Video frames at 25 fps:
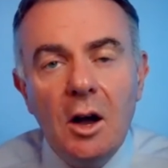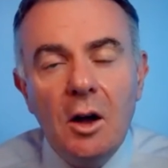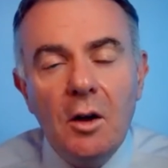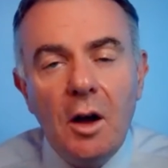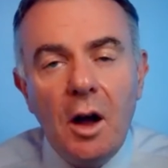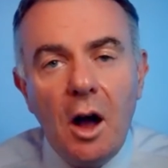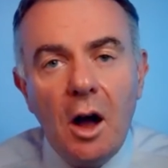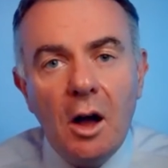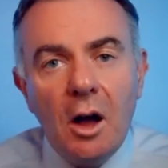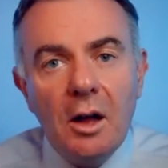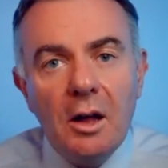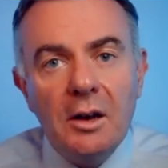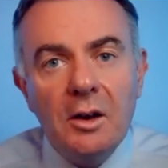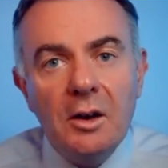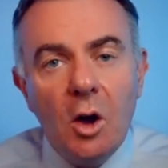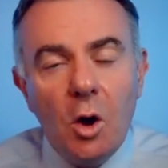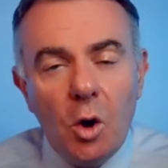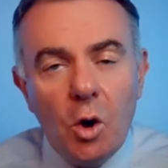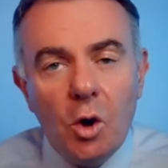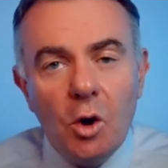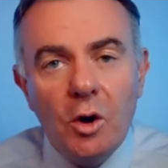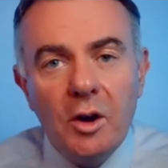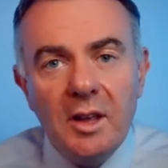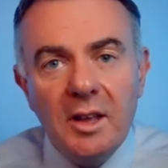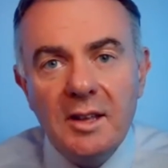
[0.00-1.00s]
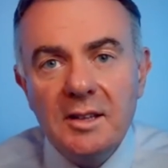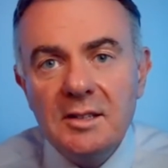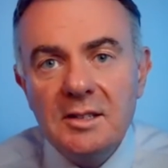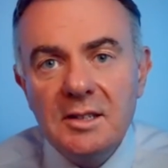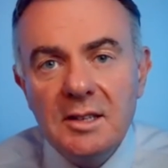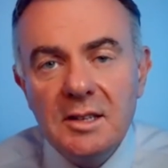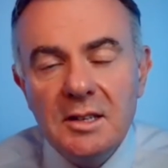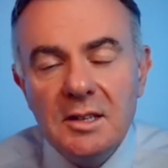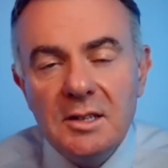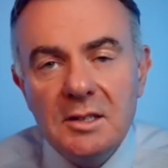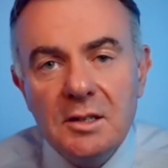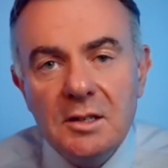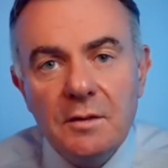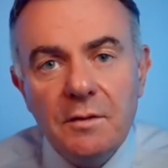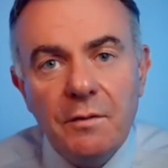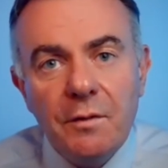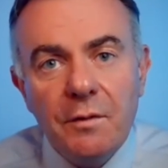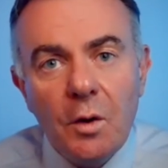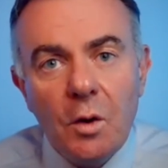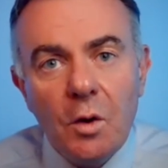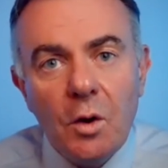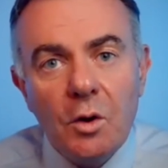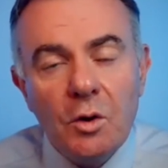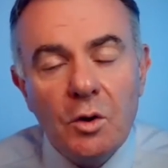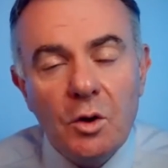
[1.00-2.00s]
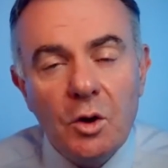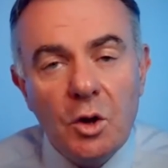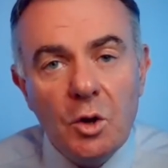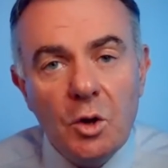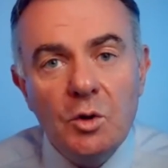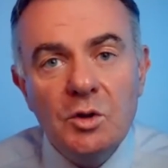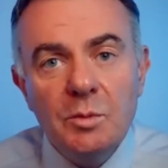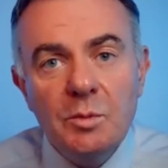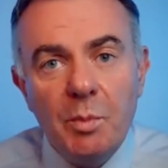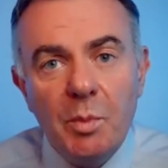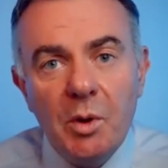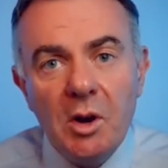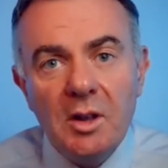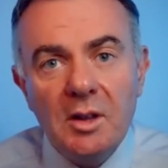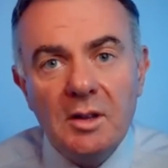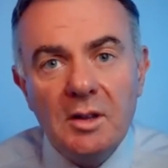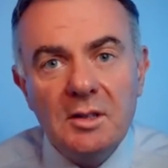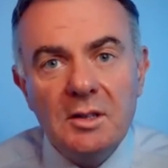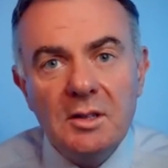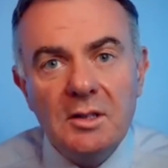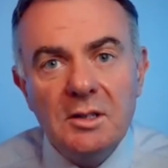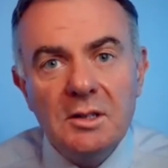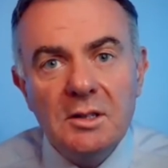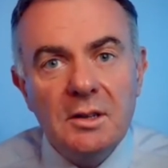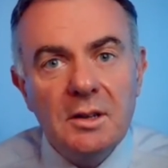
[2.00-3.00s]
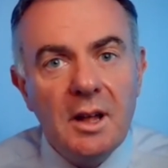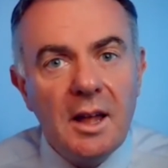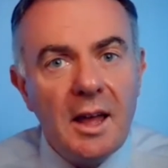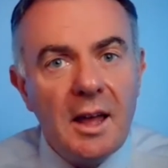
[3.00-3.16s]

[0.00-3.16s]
on audiences for news bulletins,